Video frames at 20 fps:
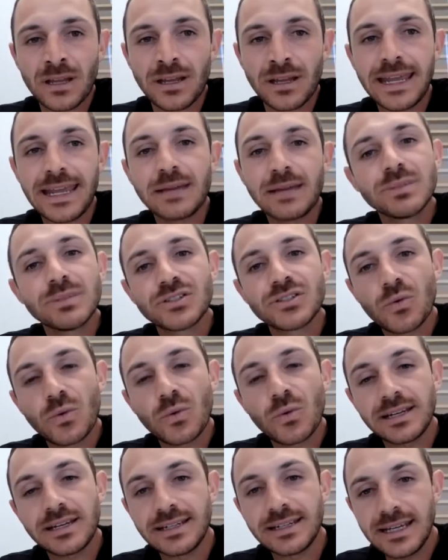in
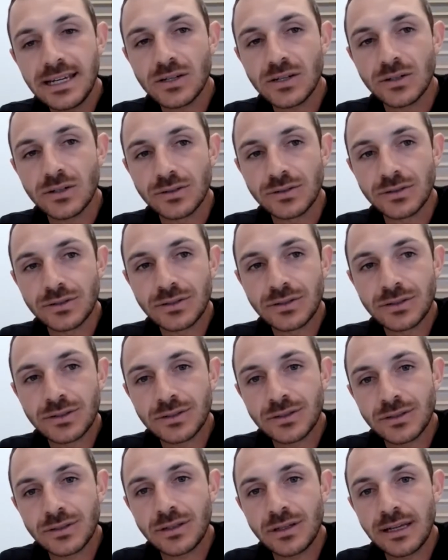between
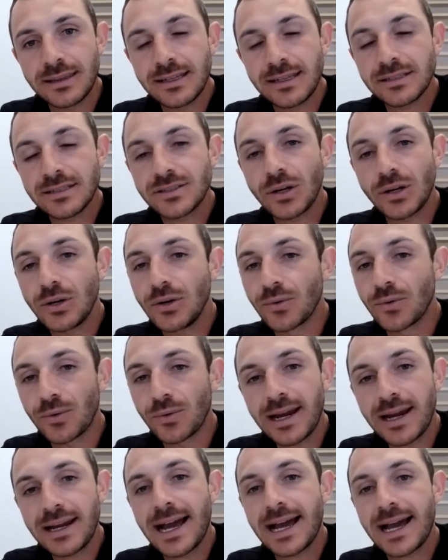deals, I think it's a
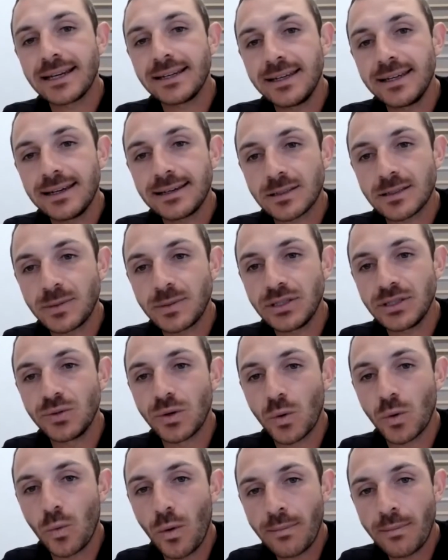great idea to be
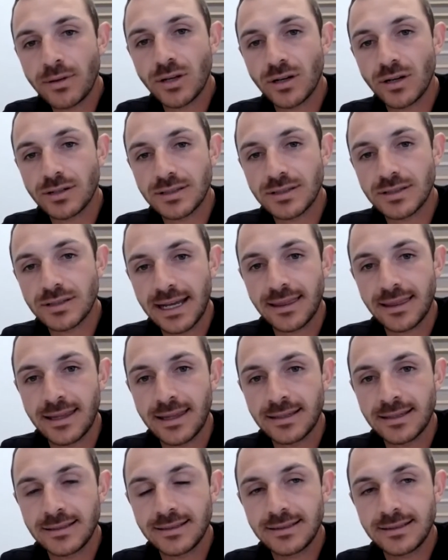doing webinars like
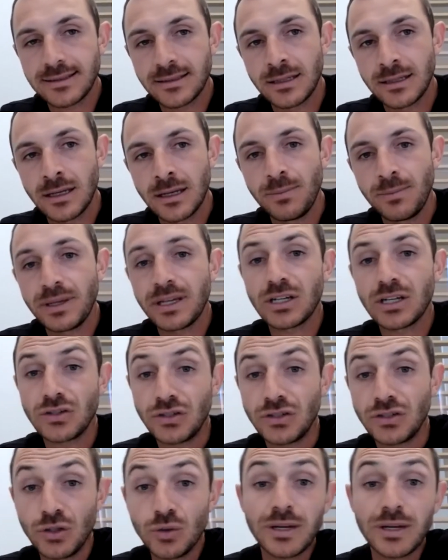this,
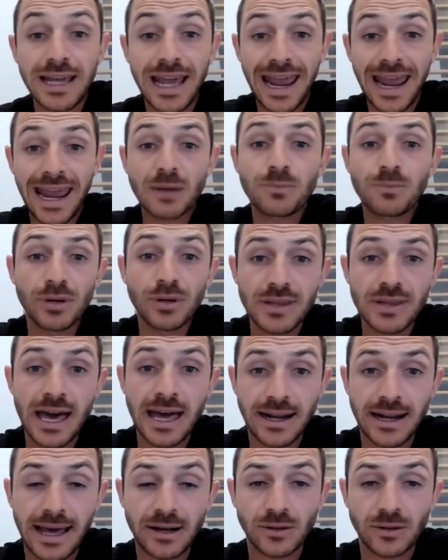because you can put
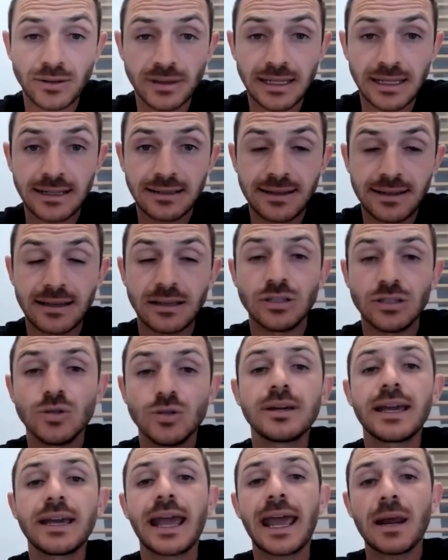that out on LinkedIn. You
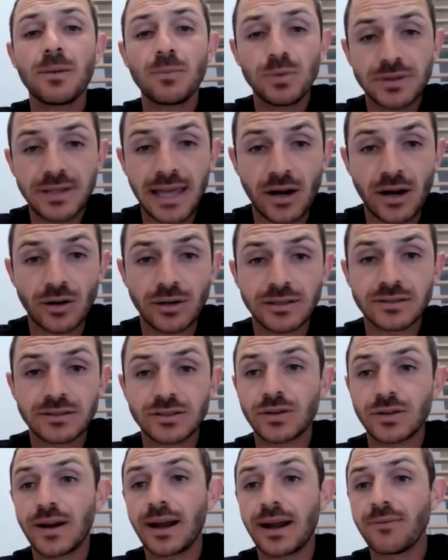can put that on
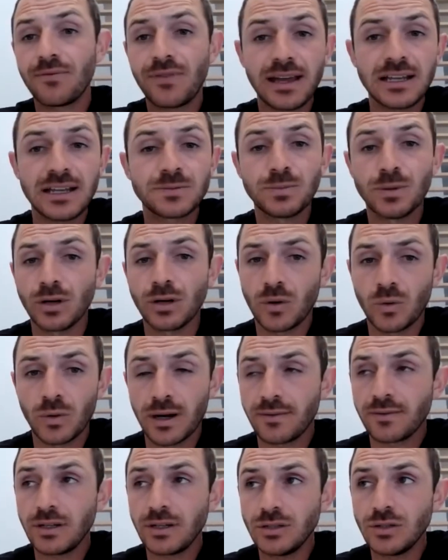Instagram, Facebook,
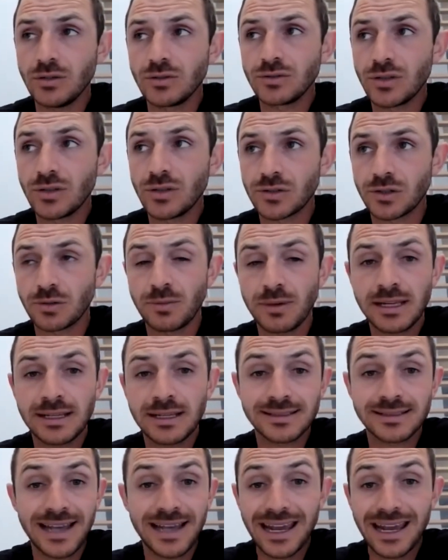wherever you do social media,
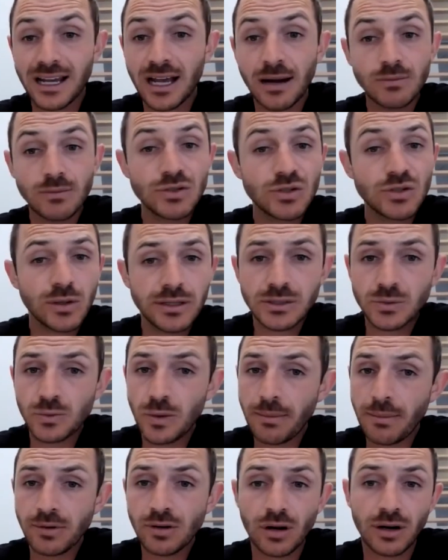and say, hey, come join this
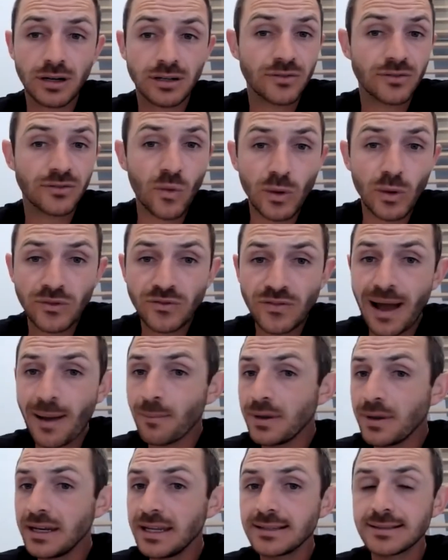webinar. It's
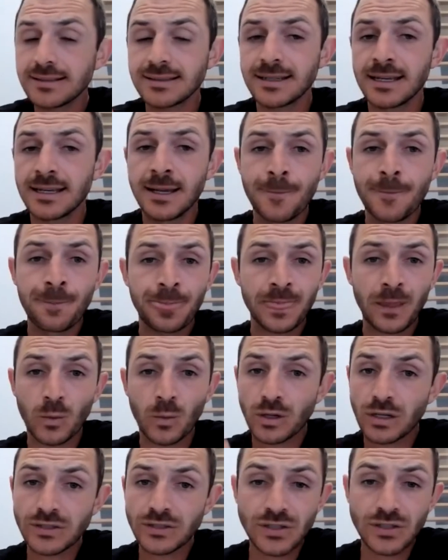45 minutes.
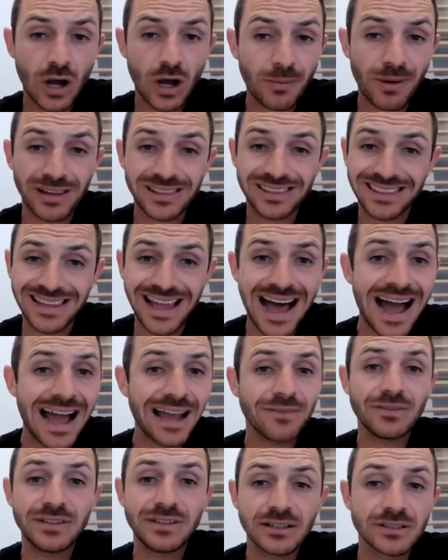We're going to talk about
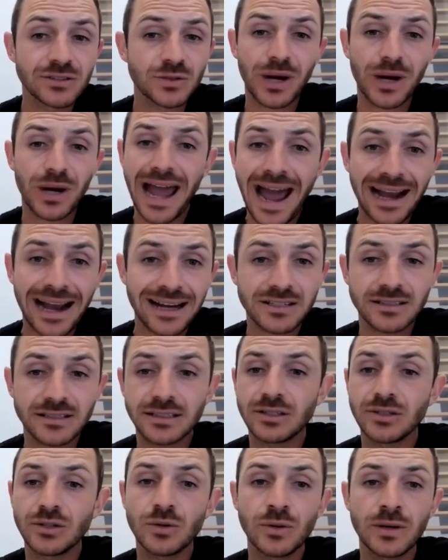live deals we're
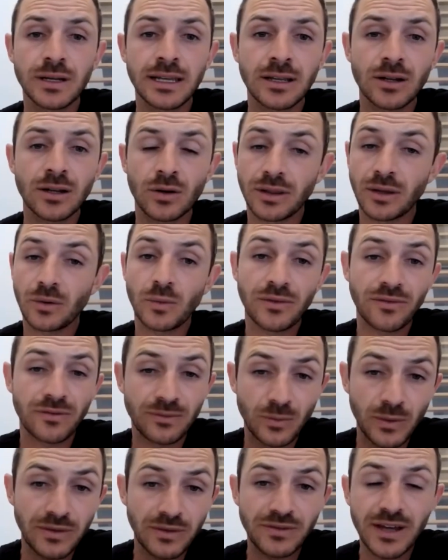actually doing or that
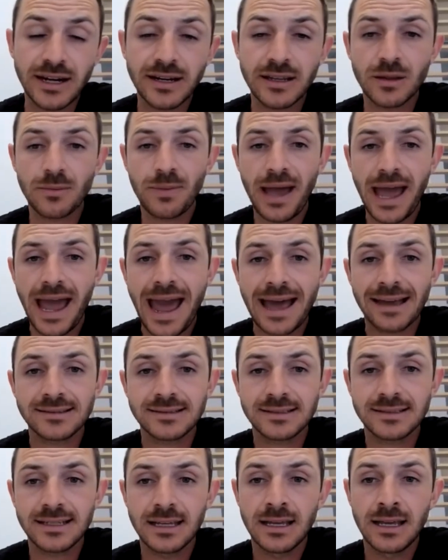we've done in the
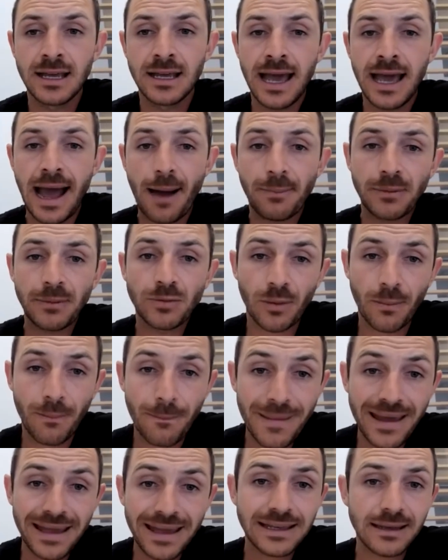past, how people are
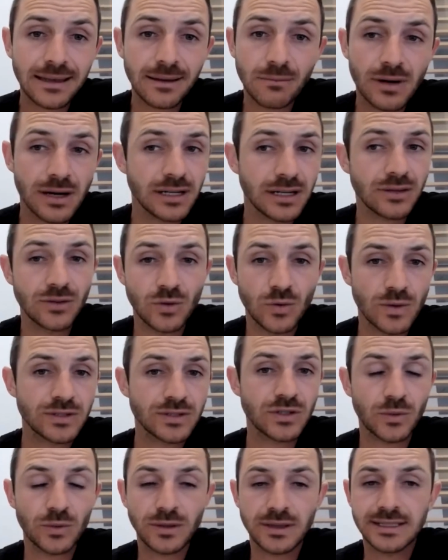making money through
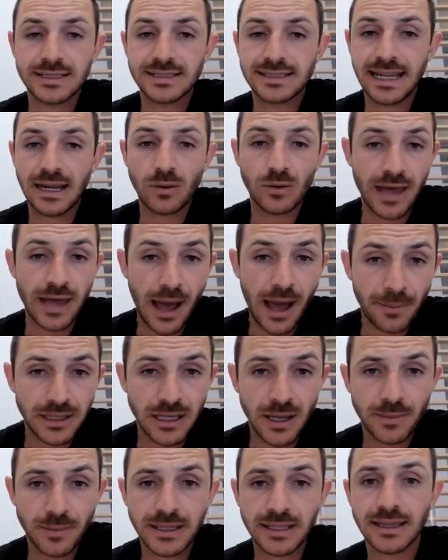rental real estate without
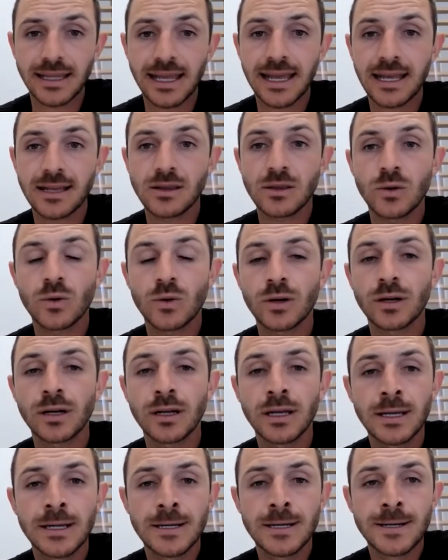becoming a landlord.
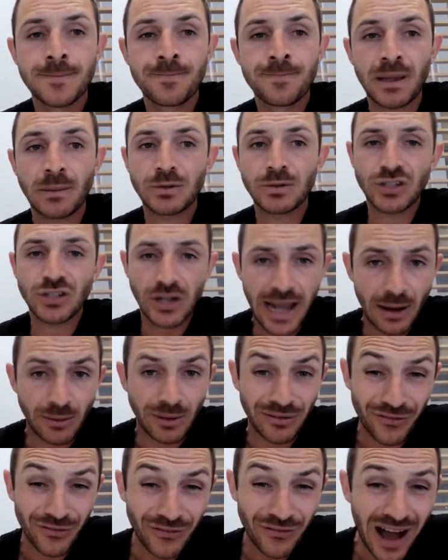I'm going to show you how
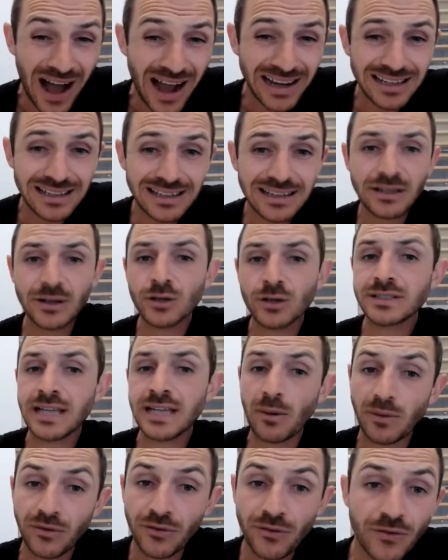we find deals,
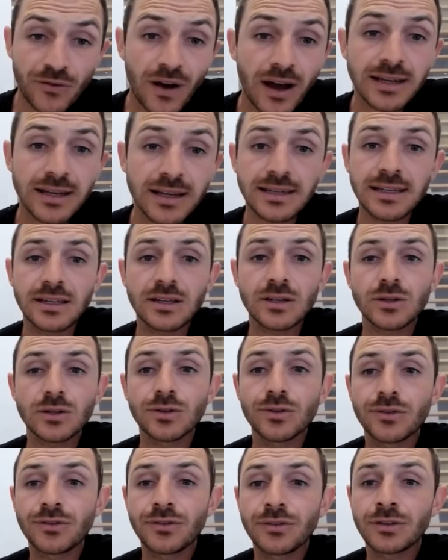how we fund
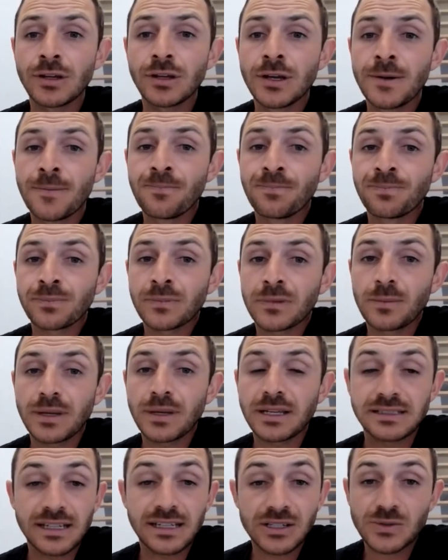deals.
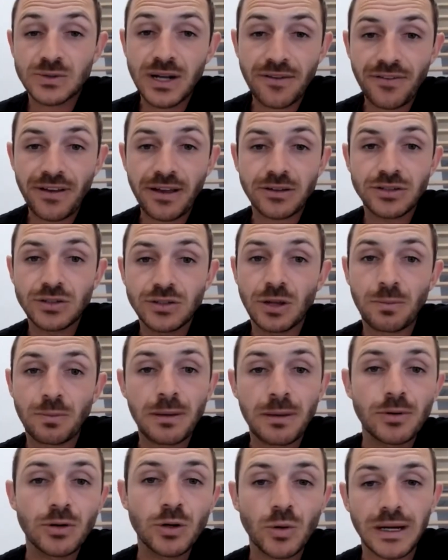Because here's what I found too, that
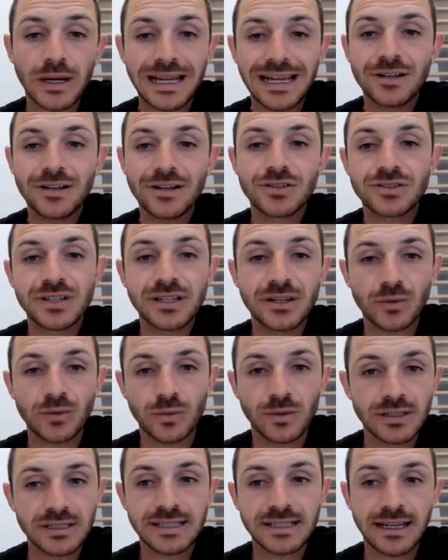people who are interested in
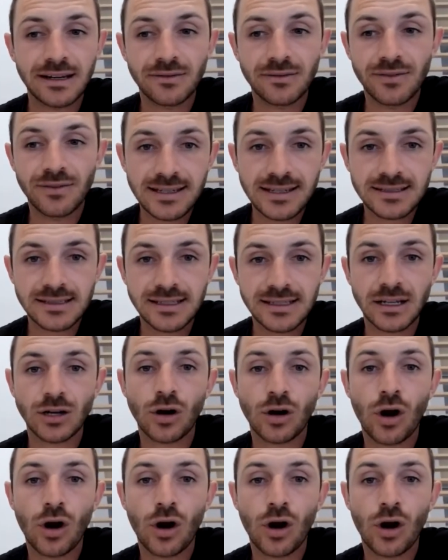real estate investing are